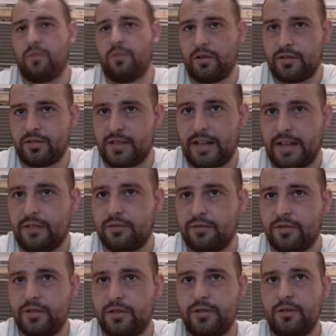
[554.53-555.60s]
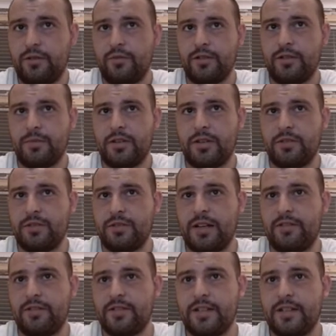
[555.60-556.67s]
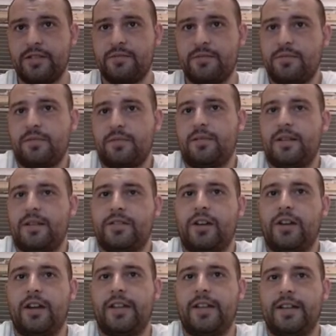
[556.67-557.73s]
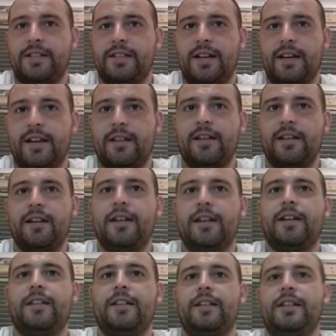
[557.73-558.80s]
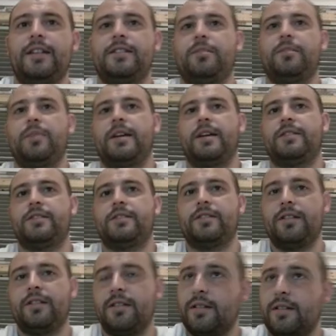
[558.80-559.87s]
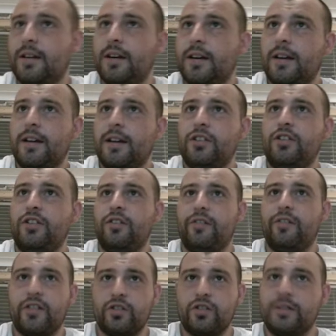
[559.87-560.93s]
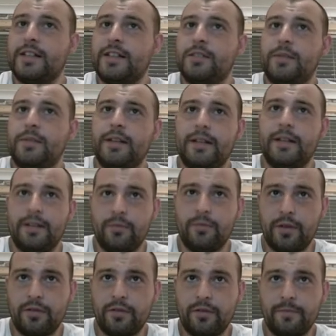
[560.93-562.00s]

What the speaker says: Tal doing with this bishop? Seriously, it's not in the attack. These are the pieces that Jiri Fichtl needs to be dealing with.